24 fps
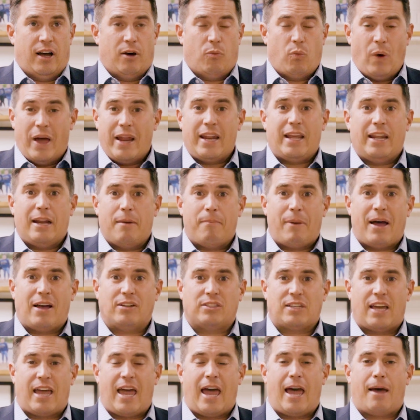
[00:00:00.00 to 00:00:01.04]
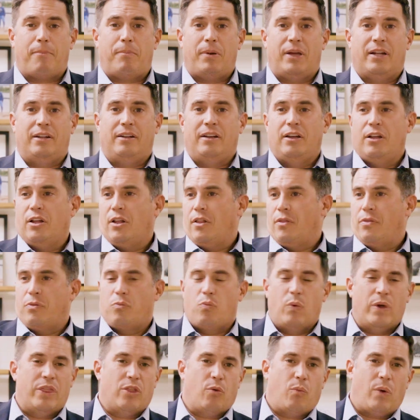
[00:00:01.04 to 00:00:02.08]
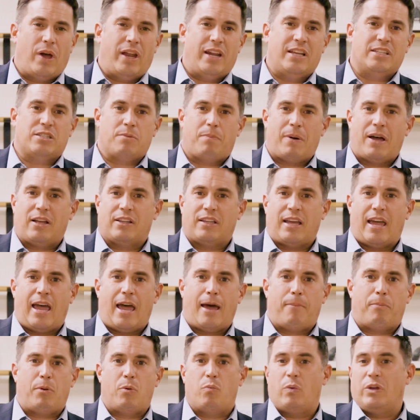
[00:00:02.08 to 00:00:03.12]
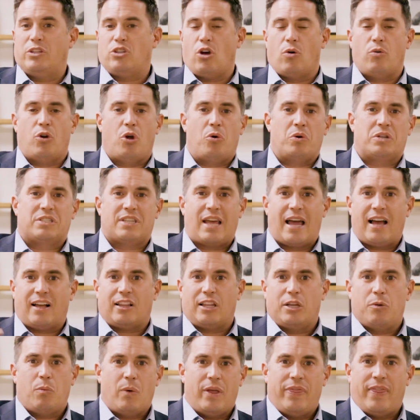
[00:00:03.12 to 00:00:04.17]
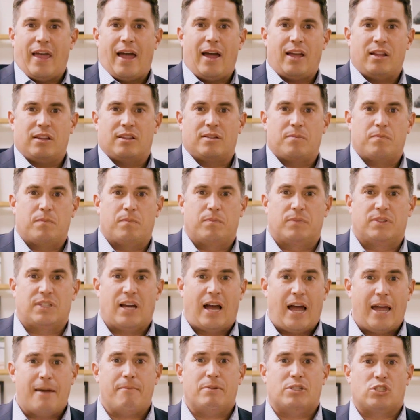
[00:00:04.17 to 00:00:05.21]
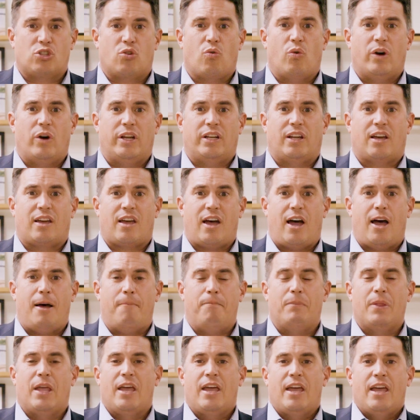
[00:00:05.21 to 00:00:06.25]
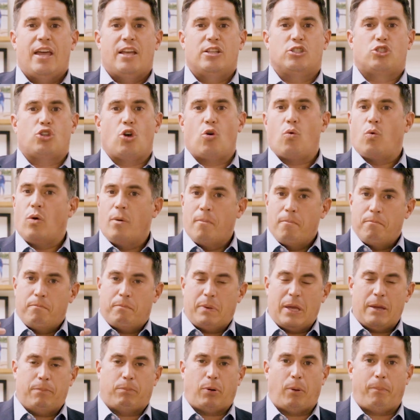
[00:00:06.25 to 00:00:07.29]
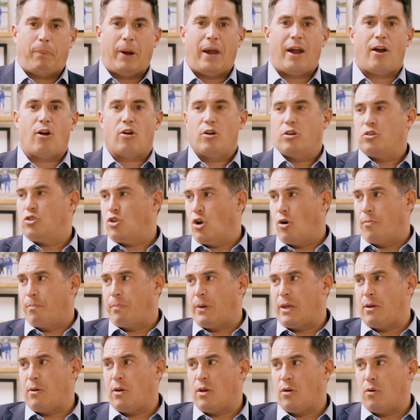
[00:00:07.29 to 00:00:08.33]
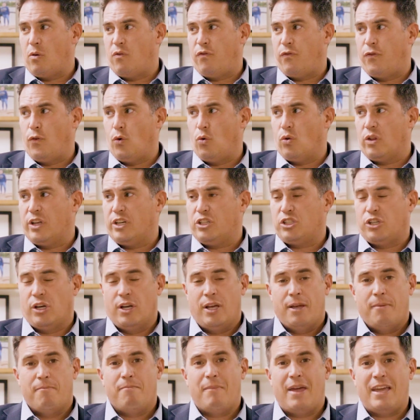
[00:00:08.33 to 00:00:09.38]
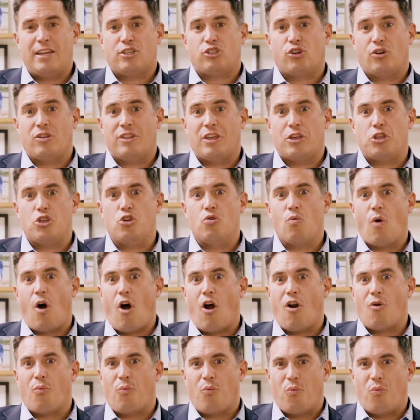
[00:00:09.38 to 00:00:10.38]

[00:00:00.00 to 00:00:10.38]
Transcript: wedding about to happen. When the wedding's about to happen, we don't know exactly when that time is going to come, and so be prepared. Don't be foolish. Make sure that you are